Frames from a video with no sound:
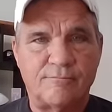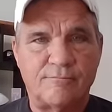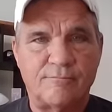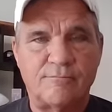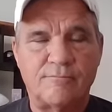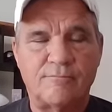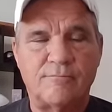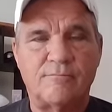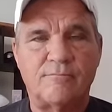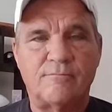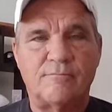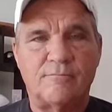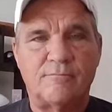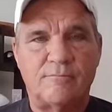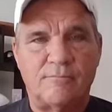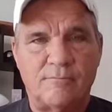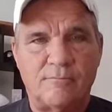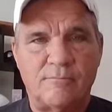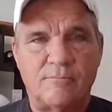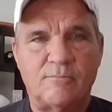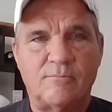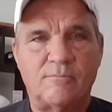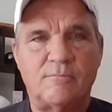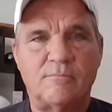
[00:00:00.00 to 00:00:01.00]

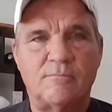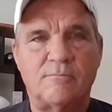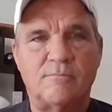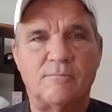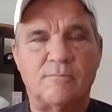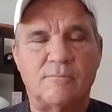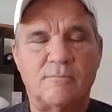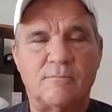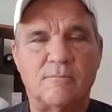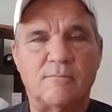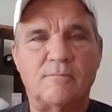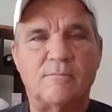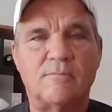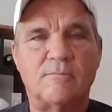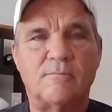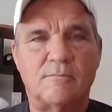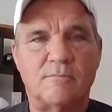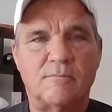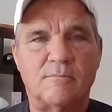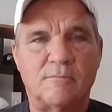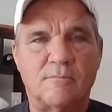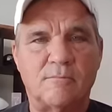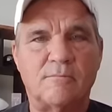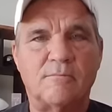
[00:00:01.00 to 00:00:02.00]

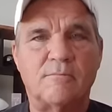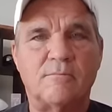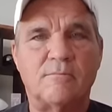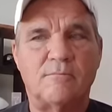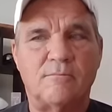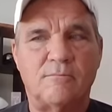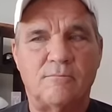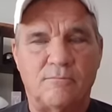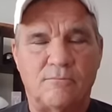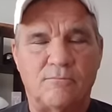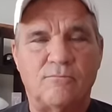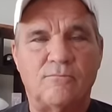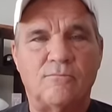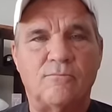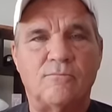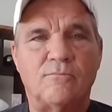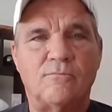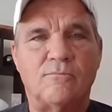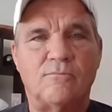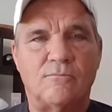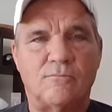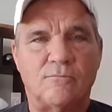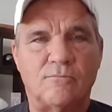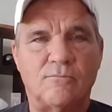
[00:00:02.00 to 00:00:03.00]

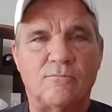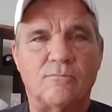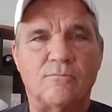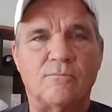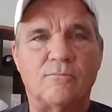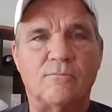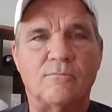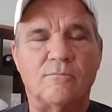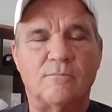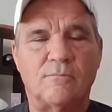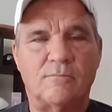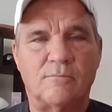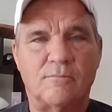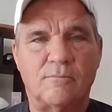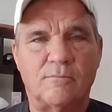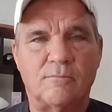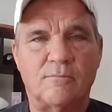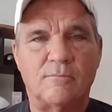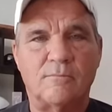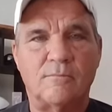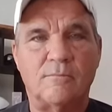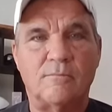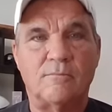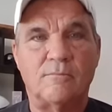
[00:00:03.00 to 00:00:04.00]

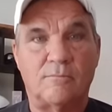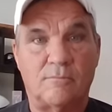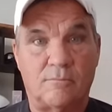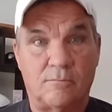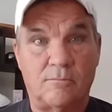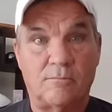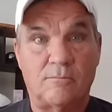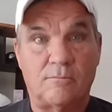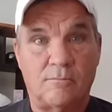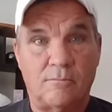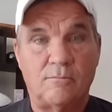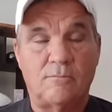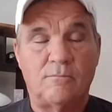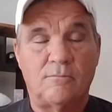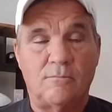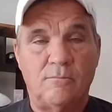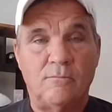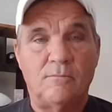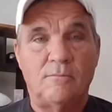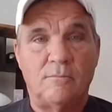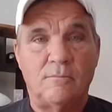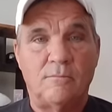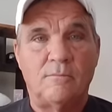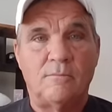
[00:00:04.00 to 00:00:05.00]

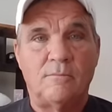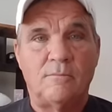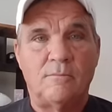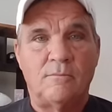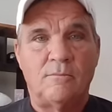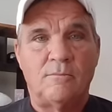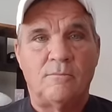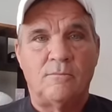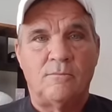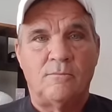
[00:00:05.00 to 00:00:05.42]
This person isn't speaking.